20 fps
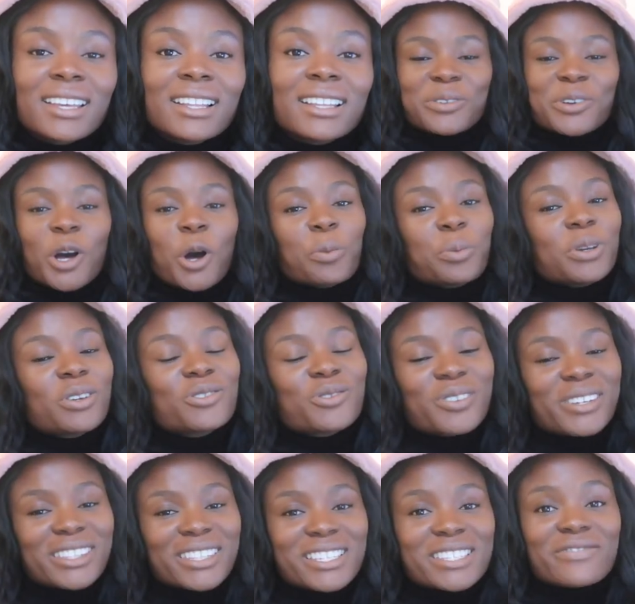Hope you
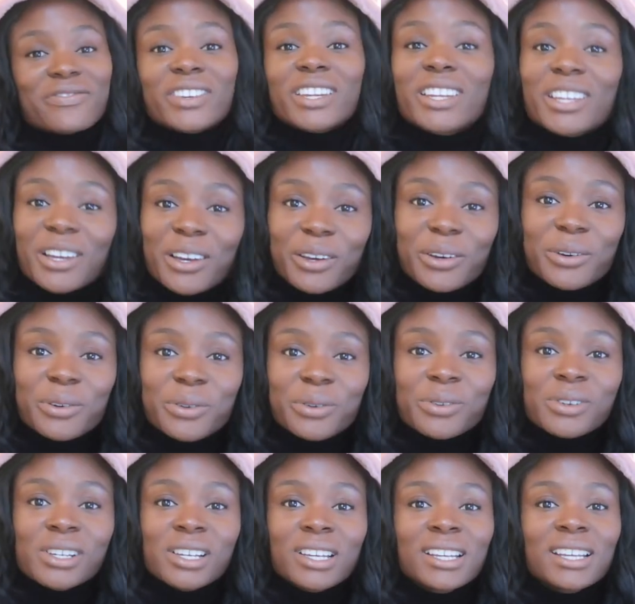enjoyed this
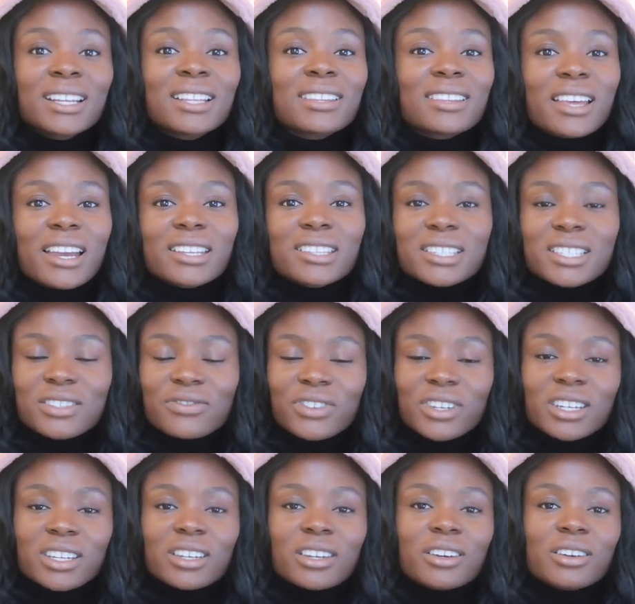video. Like this
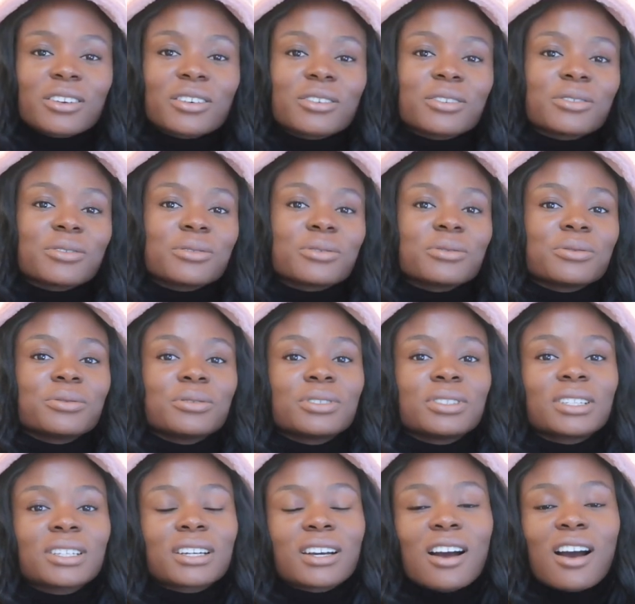video,
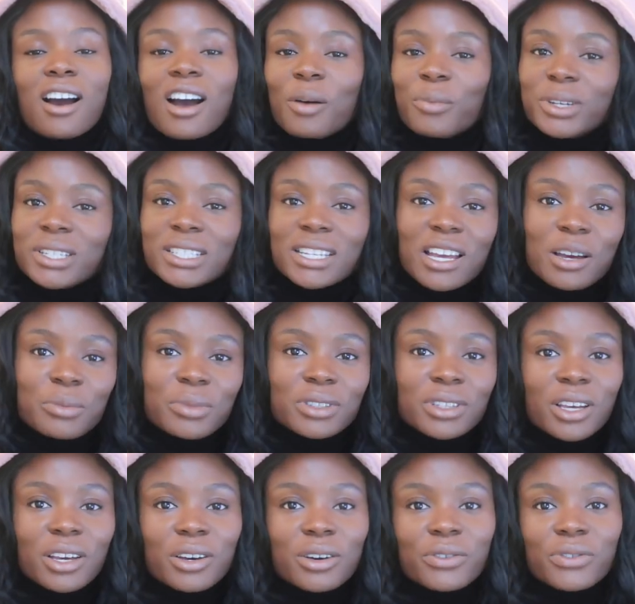comment down
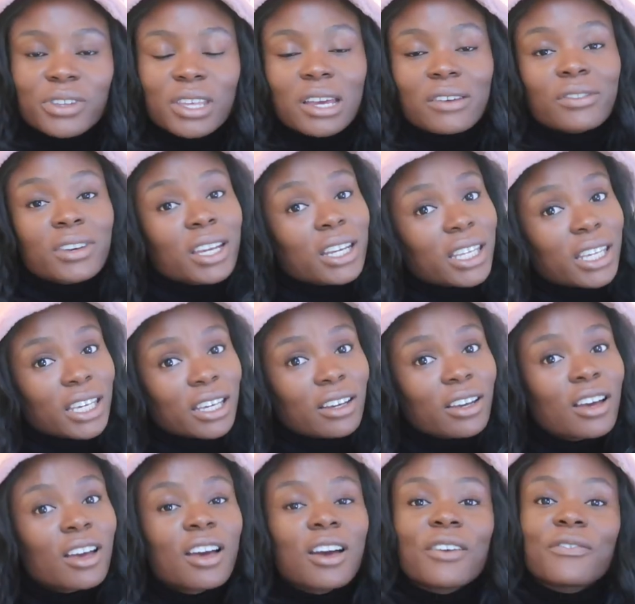below if you have any
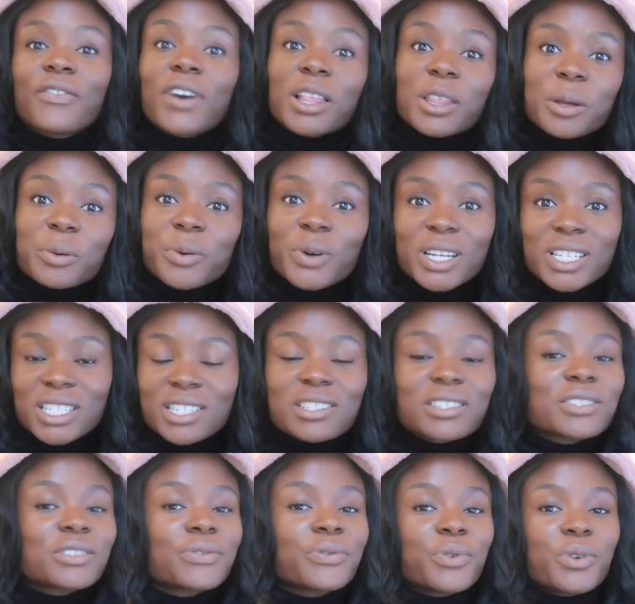follow-up
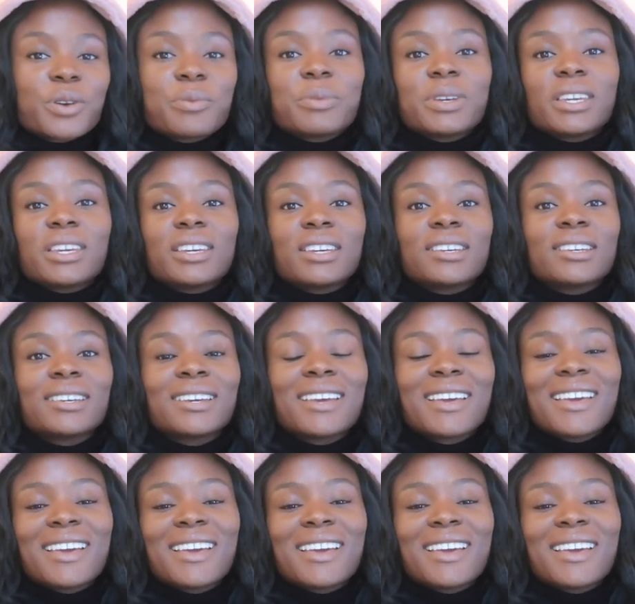questions for me.